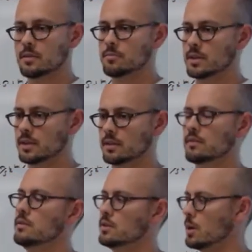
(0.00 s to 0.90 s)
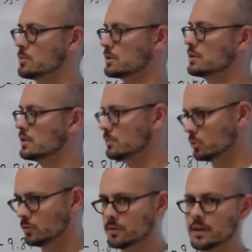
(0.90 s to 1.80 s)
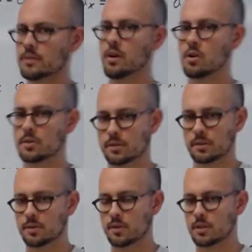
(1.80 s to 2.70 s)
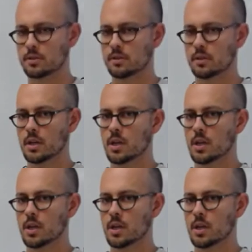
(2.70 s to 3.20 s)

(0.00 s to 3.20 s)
meaning the object is going to move in the horizontal direction